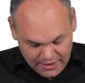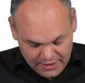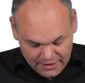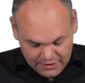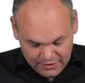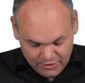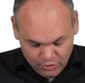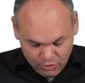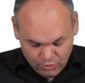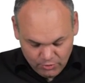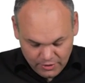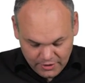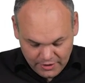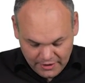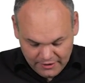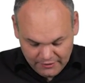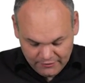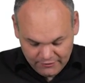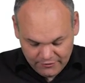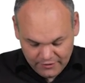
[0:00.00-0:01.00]
and no one
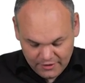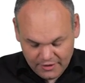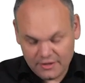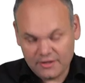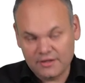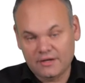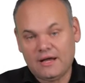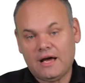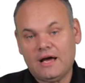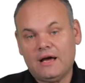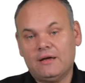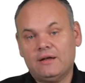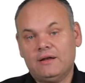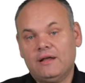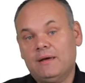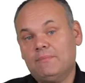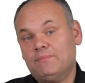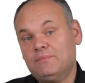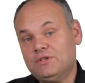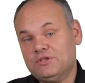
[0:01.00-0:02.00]
have an
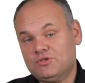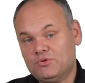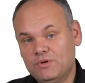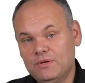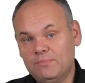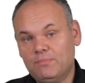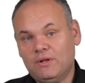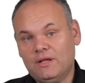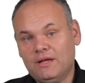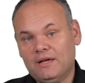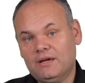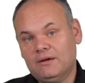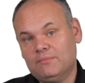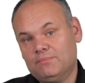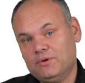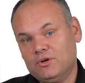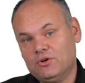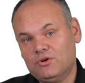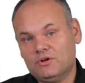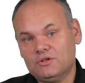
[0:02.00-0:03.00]
MP3 player
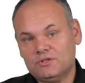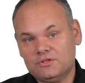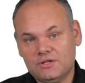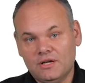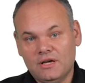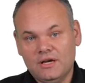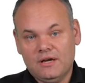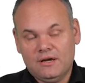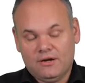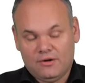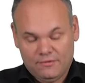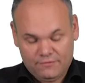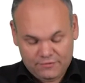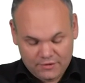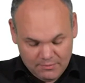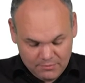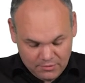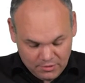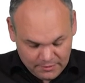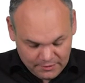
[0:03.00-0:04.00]
because of
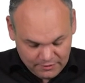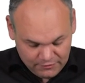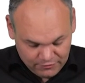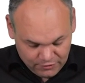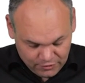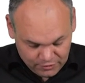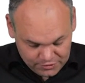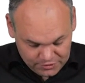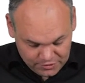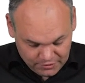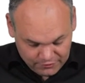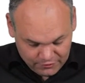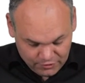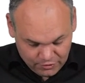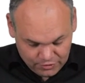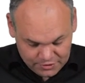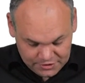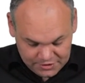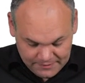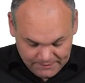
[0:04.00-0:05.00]
the mobile phone, of
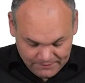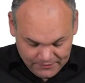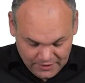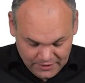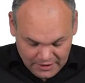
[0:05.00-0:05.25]
course.